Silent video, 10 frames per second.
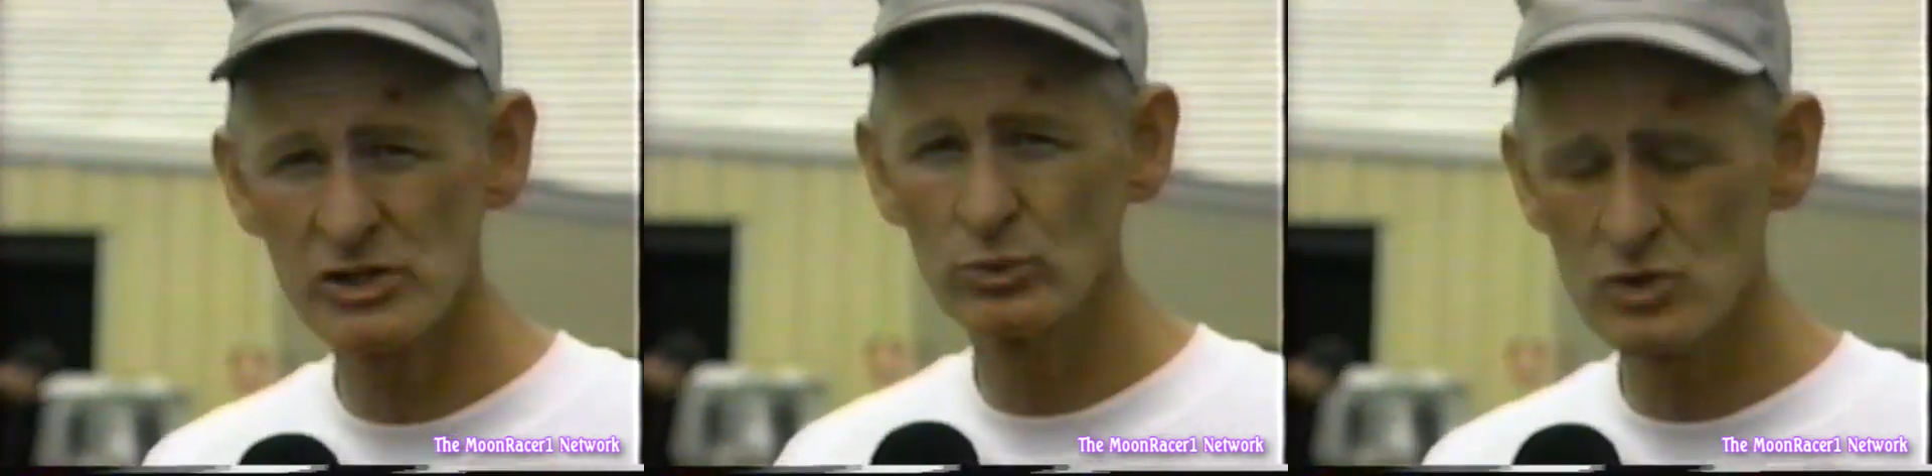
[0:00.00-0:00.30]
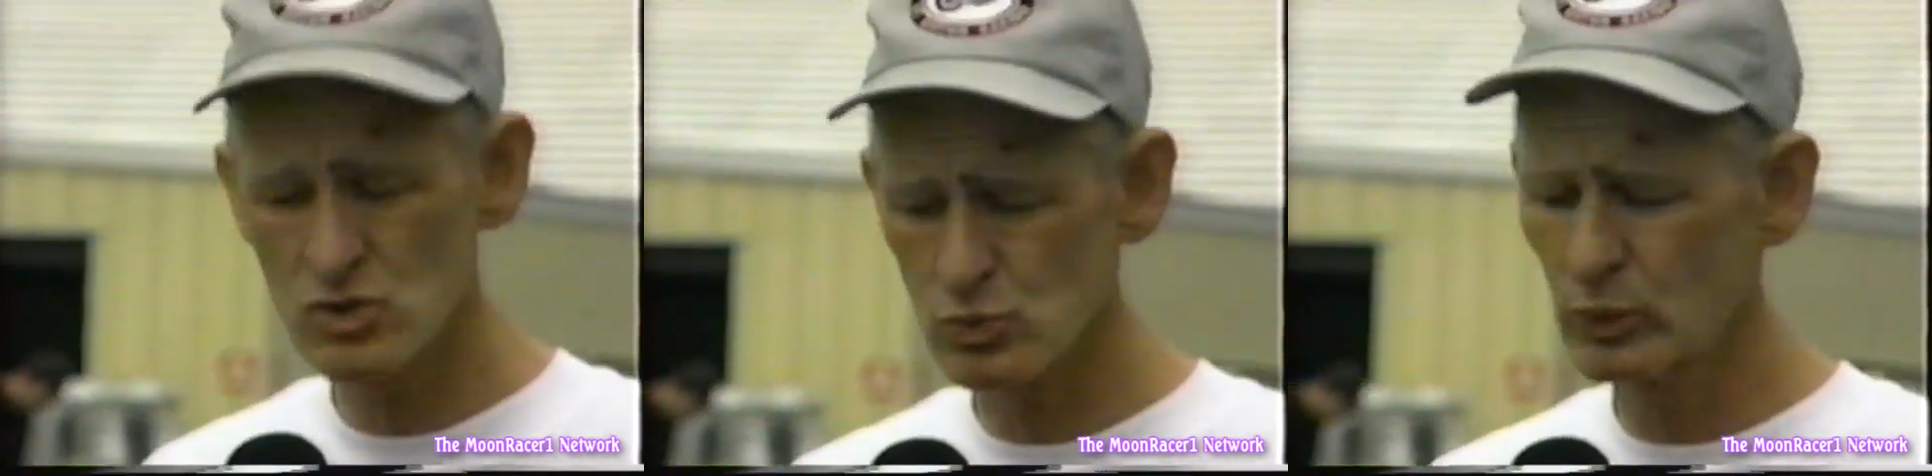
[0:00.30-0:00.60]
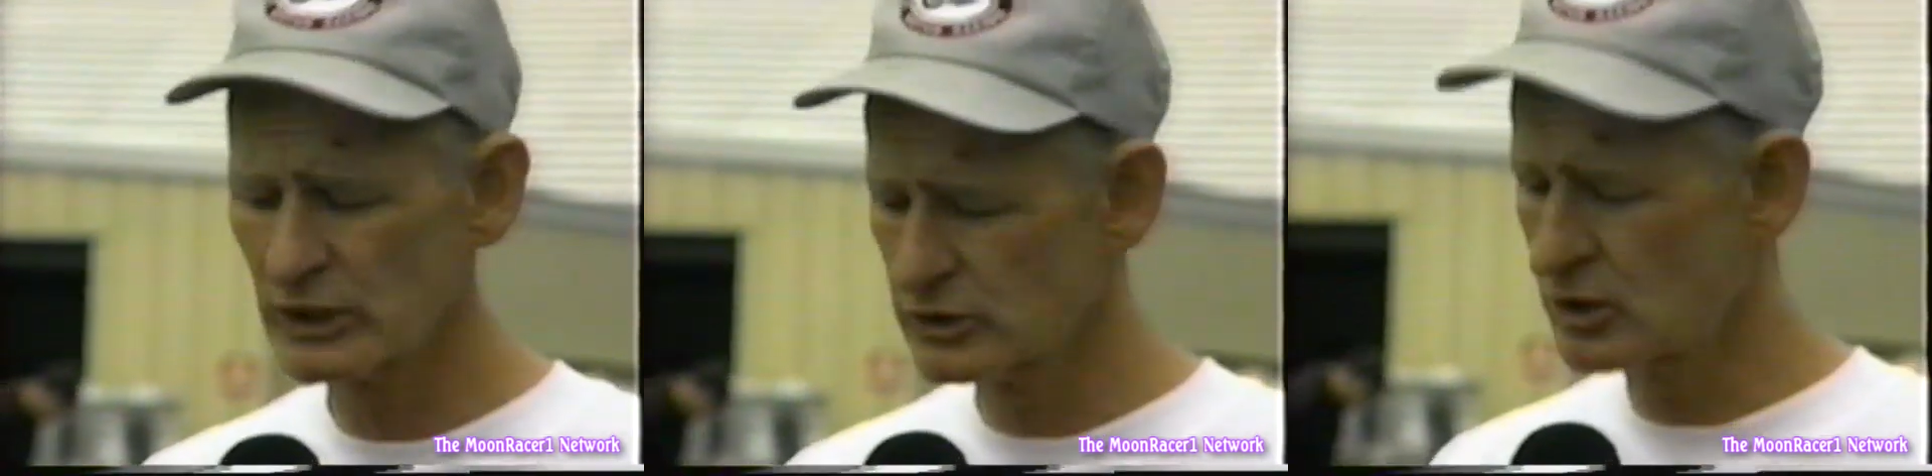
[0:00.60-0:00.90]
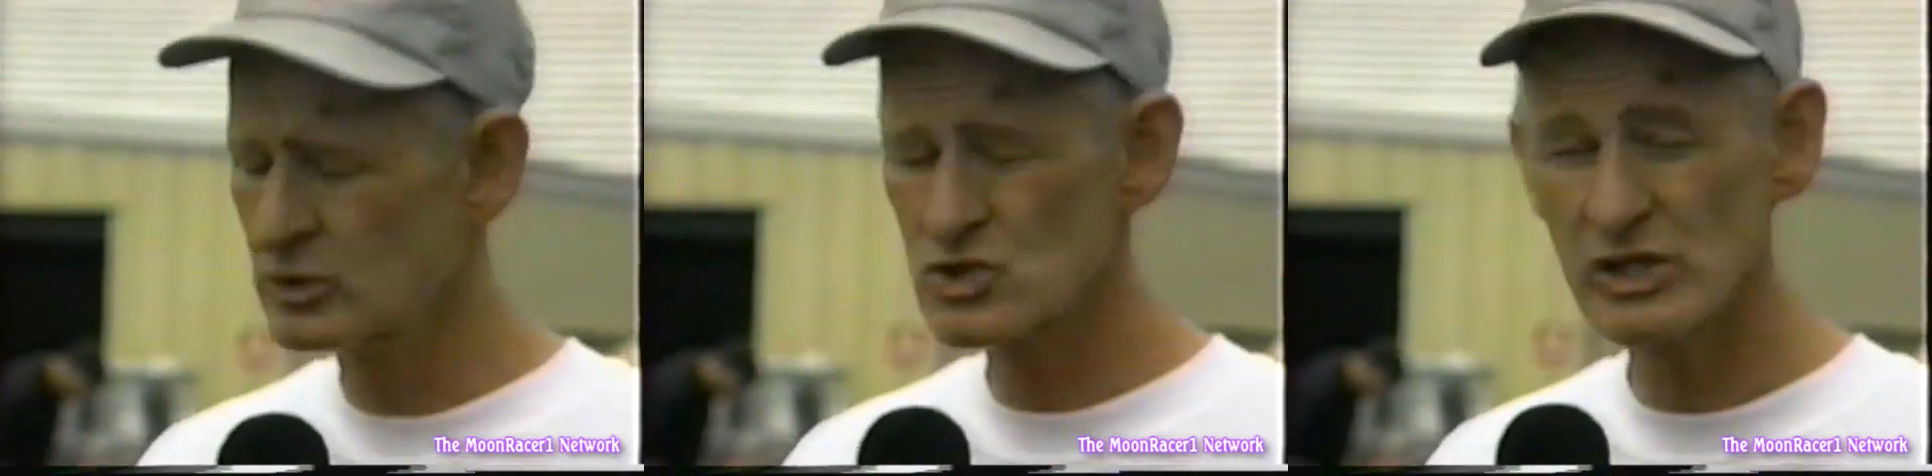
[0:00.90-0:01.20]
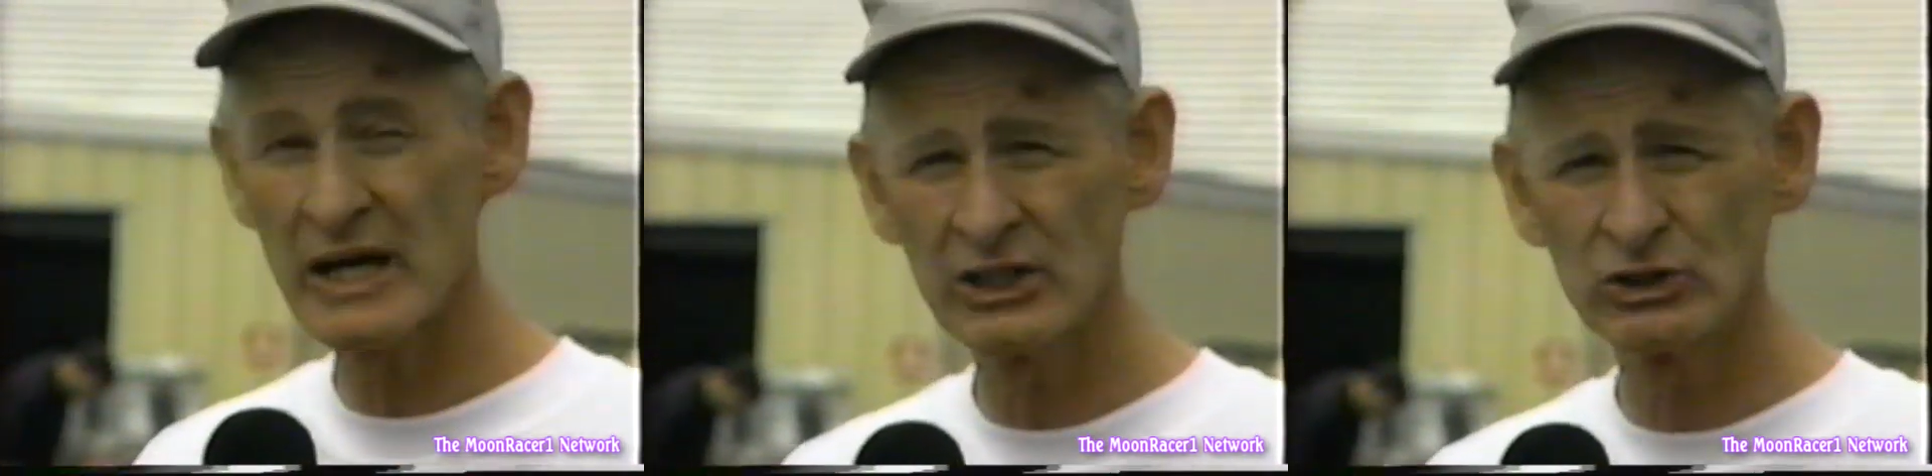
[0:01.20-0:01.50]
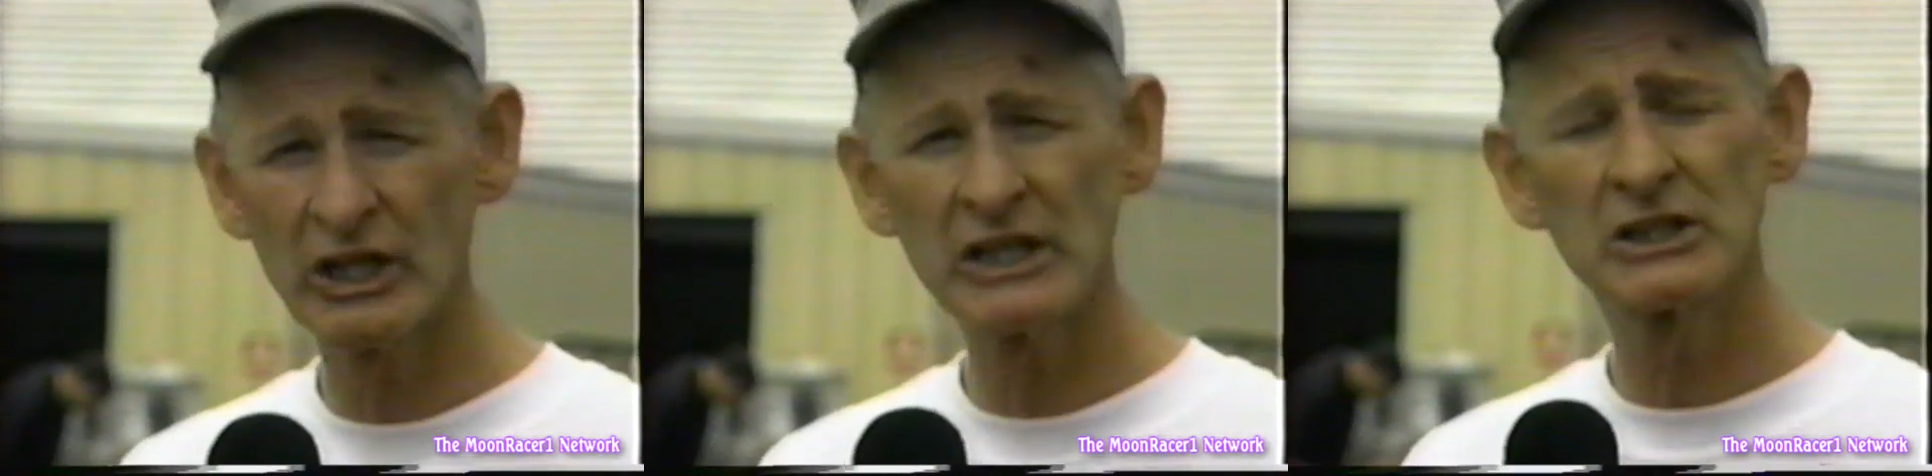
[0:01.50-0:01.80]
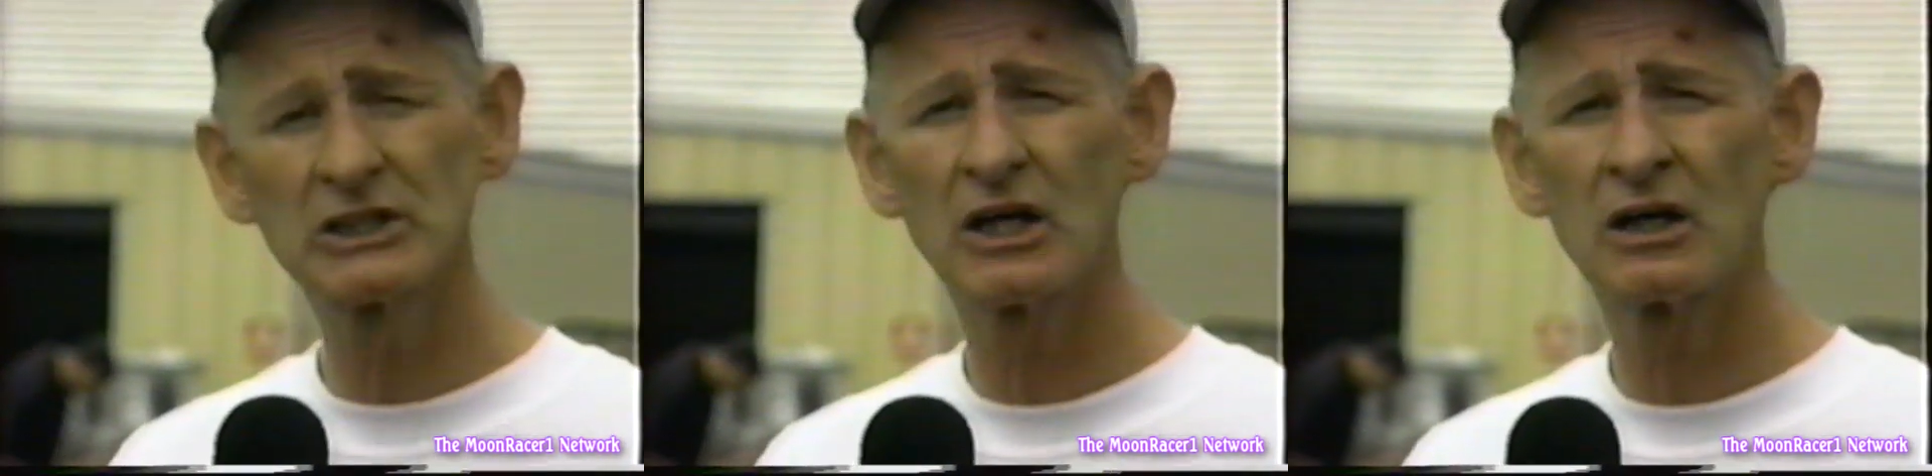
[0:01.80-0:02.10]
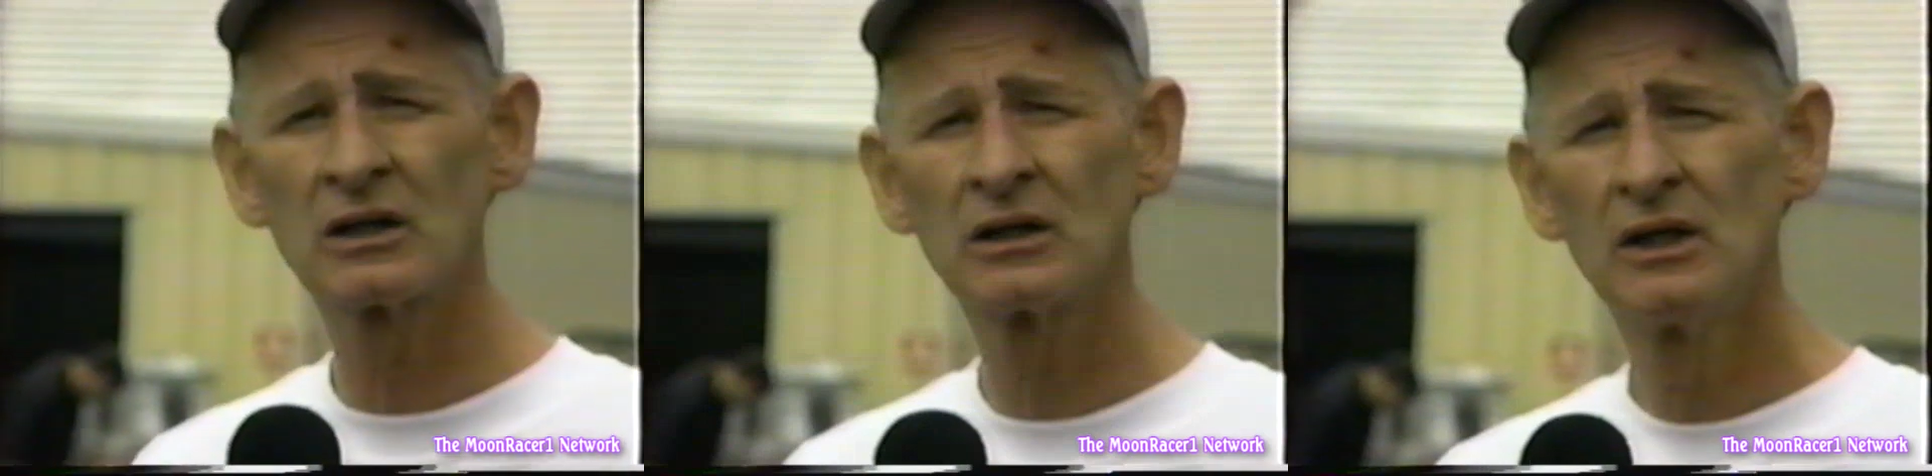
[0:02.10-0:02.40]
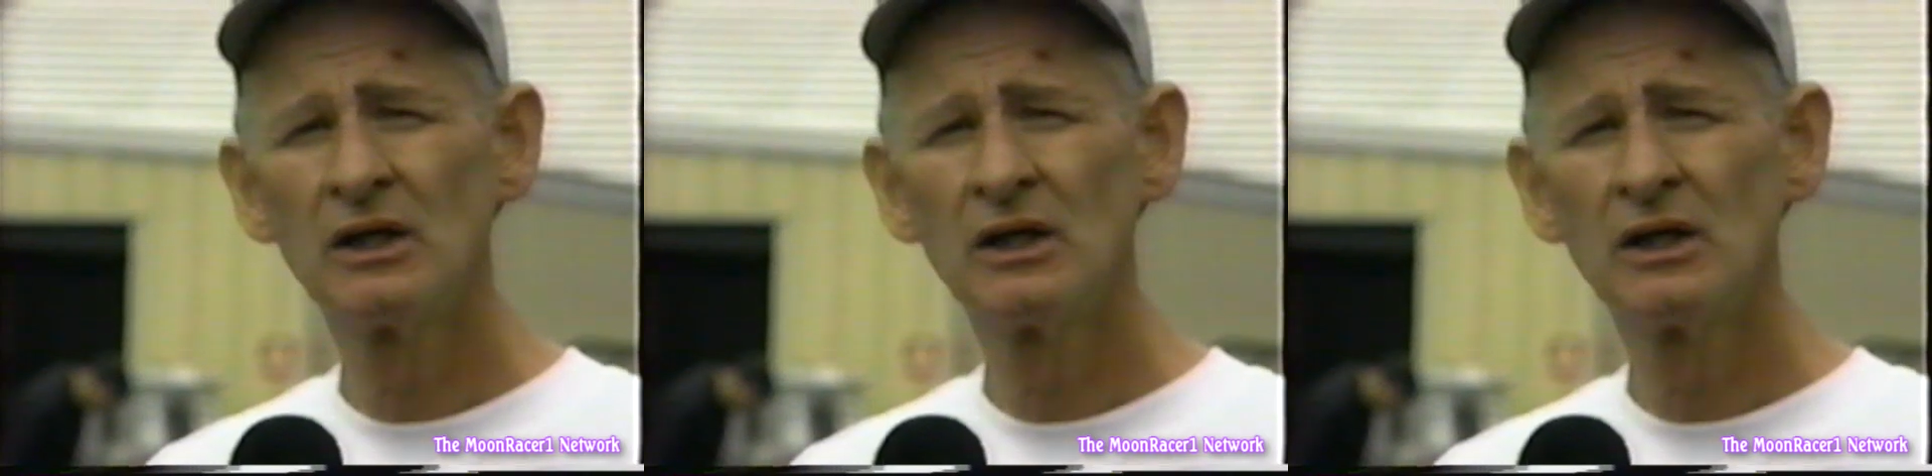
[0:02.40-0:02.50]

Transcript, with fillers: It was well known as the Agajanian car,